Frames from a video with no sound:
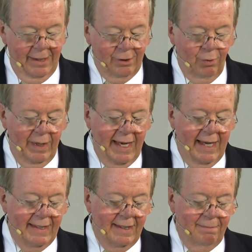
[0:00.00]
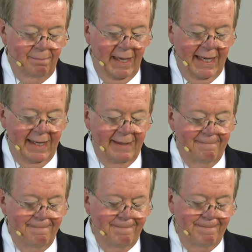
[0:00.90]
Create in me
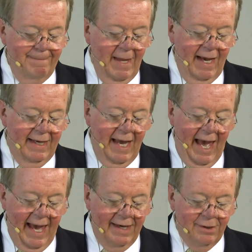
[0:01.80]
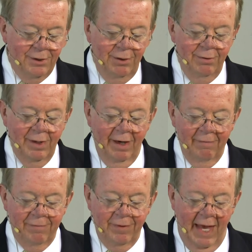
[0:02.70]
an attitude
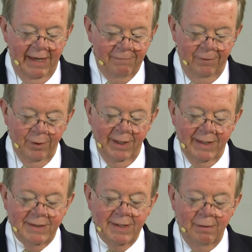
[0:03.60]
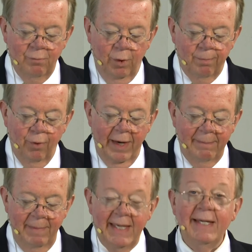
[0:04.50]
of thankfulness that will
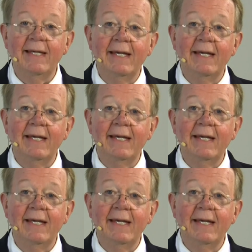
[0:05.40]
bring me